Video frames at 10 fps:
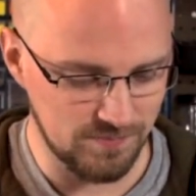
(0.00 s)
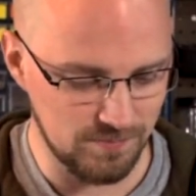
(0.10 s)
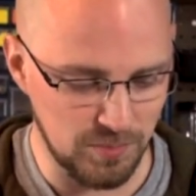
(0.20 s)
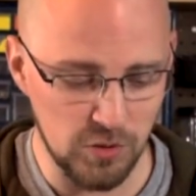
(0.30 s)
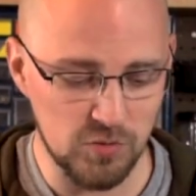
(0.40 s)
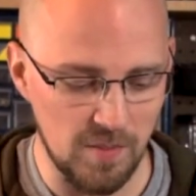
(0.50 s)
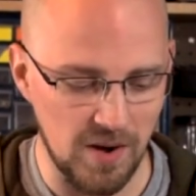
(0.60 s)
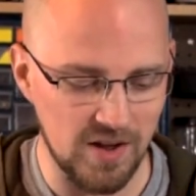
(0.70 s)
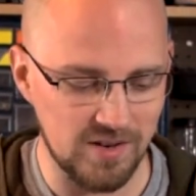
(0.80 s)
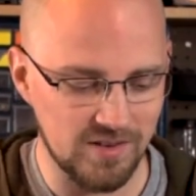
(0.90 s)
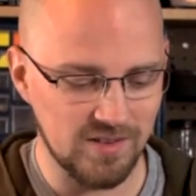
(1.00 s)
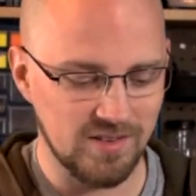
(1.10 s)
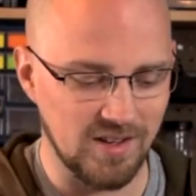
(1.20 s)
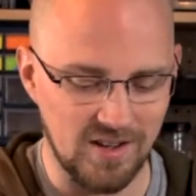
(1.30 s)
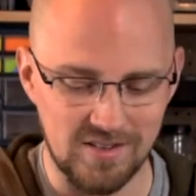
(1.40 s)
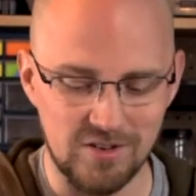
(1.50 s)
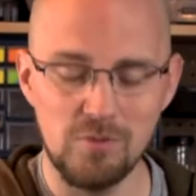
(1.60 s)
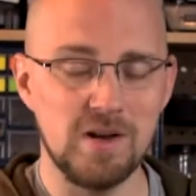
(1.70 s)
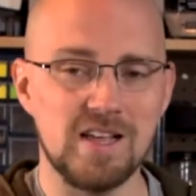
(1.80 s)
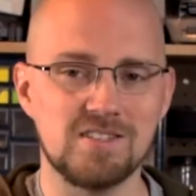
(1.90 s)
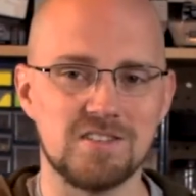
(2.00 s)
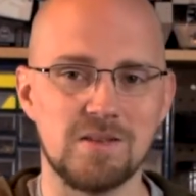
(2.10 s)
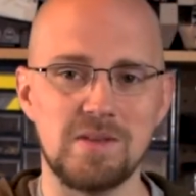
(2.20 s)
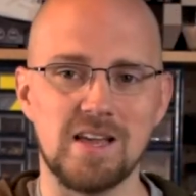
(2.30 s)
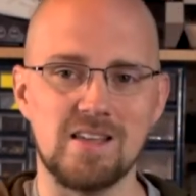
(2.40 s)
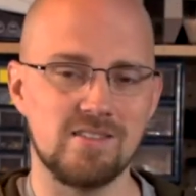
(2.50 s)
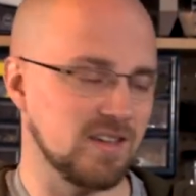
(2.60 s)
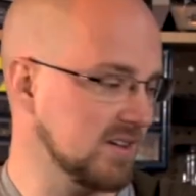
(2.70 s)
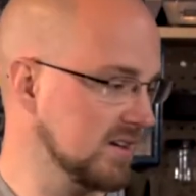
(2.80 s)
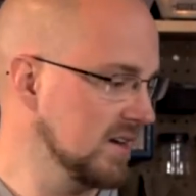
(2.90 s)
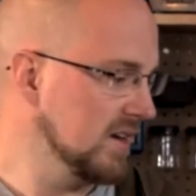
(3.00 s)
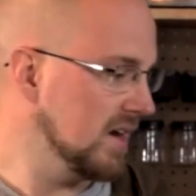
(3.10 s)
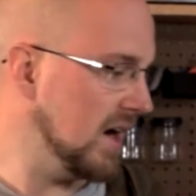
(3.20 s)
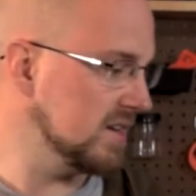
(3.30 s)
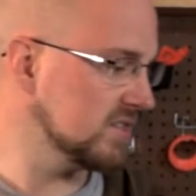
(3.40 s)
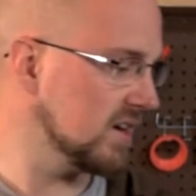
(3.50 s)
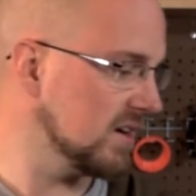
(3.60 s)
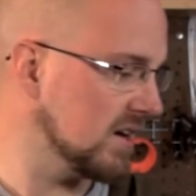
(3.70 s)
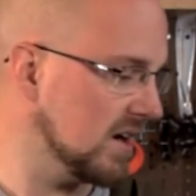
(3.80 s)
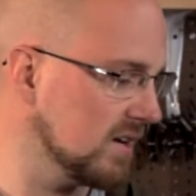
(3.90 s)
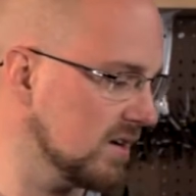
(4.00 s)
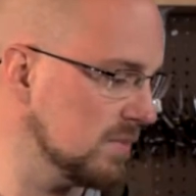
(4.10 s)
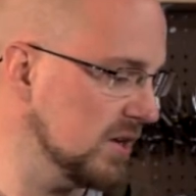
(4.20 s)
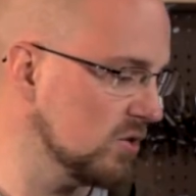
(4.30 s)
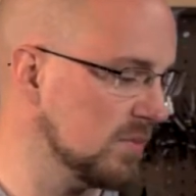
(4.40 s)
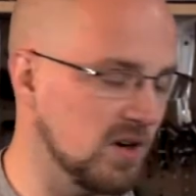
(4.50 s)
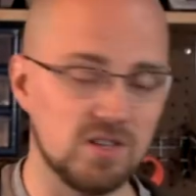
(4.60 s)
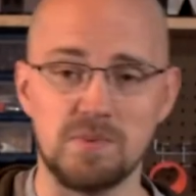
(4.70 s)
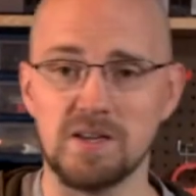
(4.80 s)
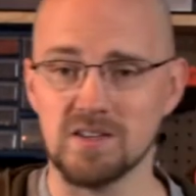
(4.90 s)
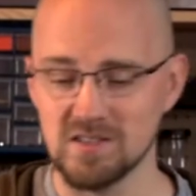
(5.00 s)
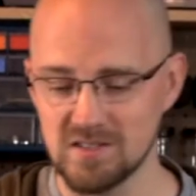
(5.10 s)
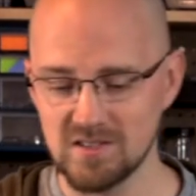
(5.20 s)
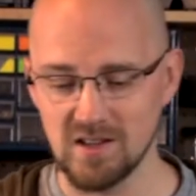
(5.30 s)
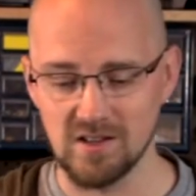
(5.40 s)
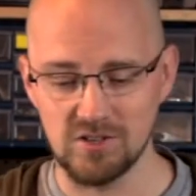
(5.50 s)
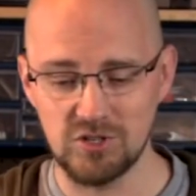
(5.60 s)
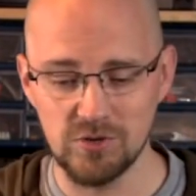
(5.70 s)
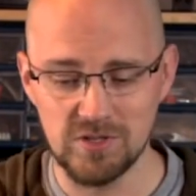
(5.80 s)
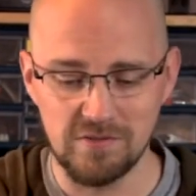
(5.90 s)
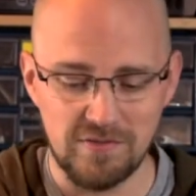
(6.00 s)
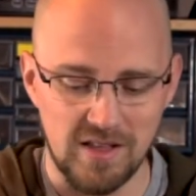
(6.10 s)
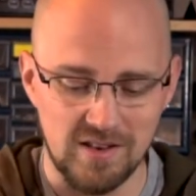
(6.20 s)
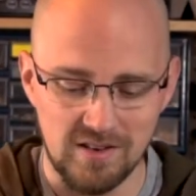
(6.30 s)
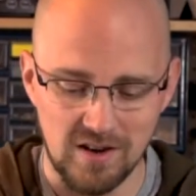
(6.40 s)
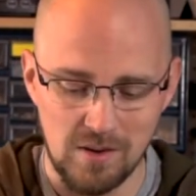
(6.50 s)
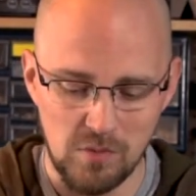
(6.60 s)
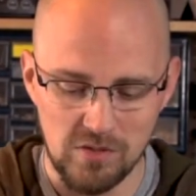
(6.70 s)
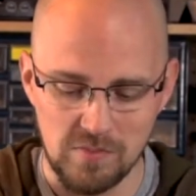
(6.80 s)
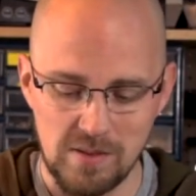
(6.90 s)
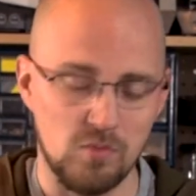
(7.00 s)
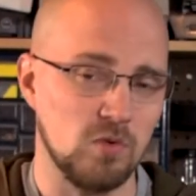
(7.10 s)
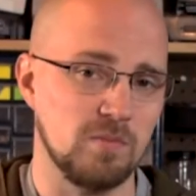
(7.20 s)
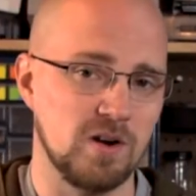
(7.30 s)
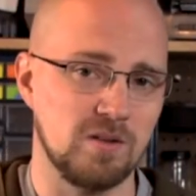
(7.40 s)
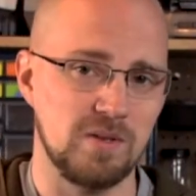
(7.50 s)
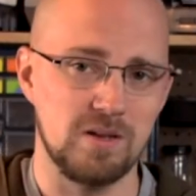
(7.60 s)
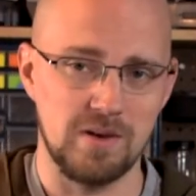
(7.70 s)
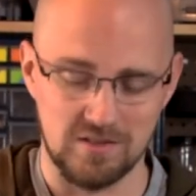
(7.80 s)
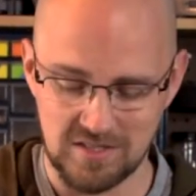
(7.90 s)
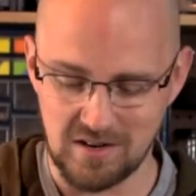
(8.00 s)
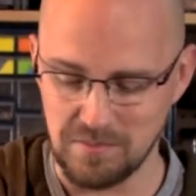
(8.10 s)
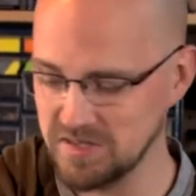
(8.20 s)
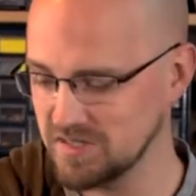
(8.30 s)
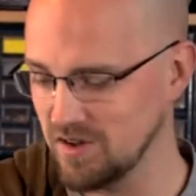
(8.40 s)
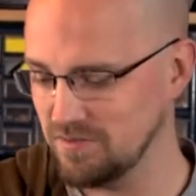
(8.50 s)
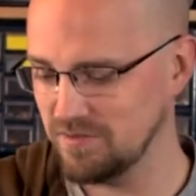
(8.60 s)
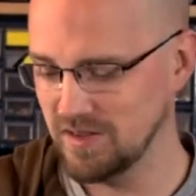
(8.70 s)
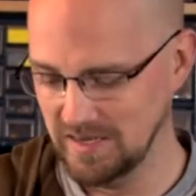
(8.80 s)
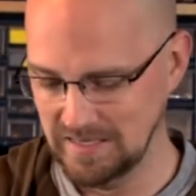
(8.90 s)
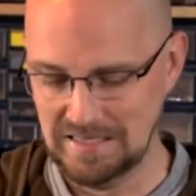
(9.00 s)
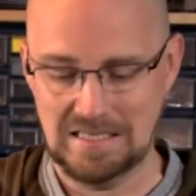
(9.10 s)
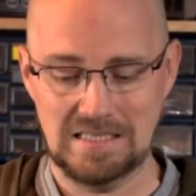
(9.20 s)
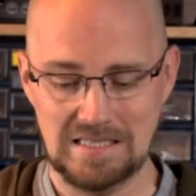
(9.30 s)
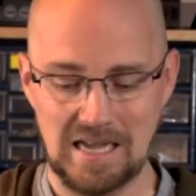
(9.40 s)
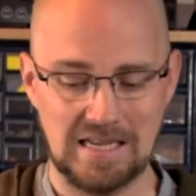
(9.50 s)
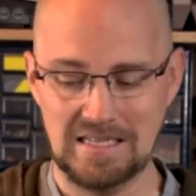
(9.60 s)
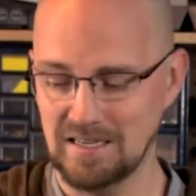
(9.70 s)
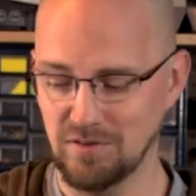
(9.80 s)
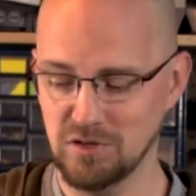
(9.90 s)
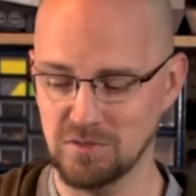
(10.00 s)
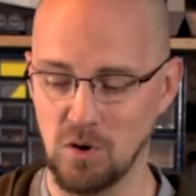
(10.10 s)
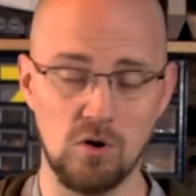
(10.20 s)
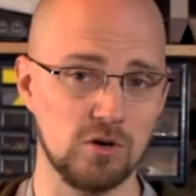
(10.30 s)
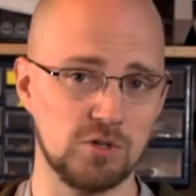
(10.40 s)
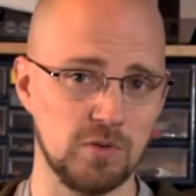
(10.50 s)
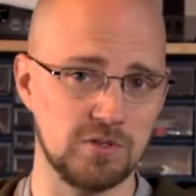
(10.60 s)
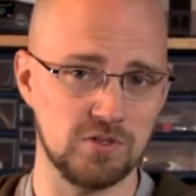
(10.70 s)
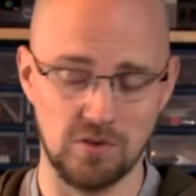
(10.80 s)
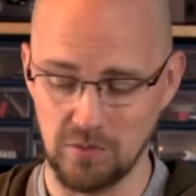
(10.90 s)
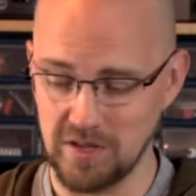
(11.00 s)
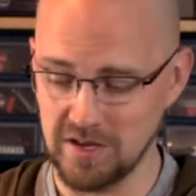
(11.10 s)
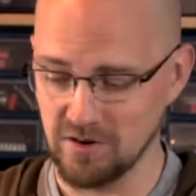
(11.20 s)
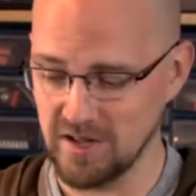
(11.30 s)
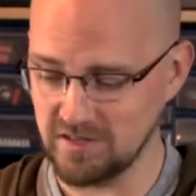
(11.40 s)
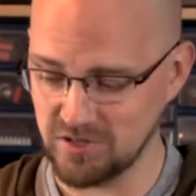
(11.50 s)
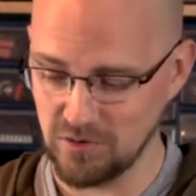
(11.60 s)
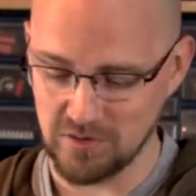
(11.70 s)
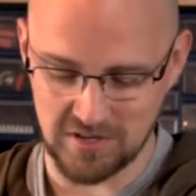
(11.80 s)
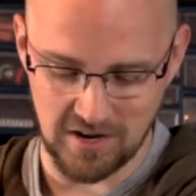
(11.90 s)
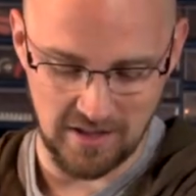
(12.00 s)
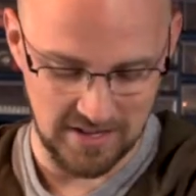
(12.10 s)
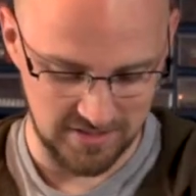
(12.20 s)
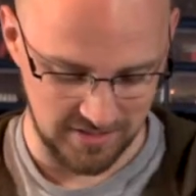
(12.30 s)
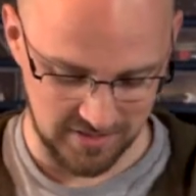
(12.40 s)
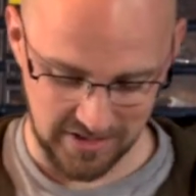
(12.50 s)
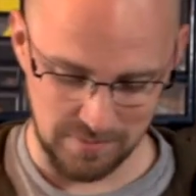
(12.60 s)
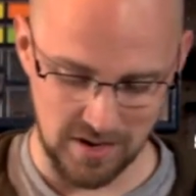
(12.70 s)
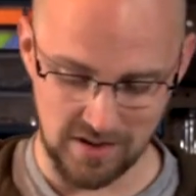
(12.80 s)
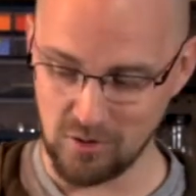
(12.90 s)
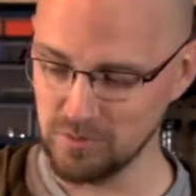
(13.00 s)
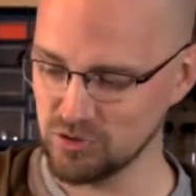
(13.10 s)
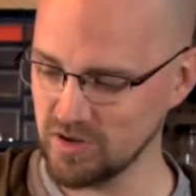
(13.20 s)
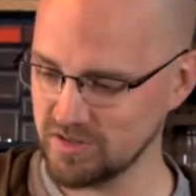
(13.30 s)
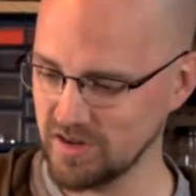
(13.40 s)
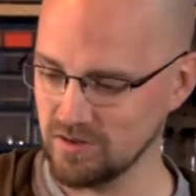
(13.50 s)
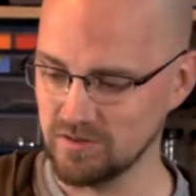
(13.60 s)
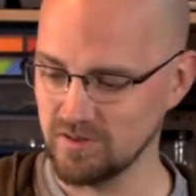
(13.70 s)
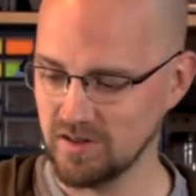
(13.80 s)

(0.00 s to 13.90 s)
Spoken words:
Blows my mind. Nobody has to send me anything. I just kind of got a P.O. box because Joseph and a couple other people were bugging me about sending me stuff. And I've heard some horror stories on the internet, so I was kind of hesitant to give my home address out.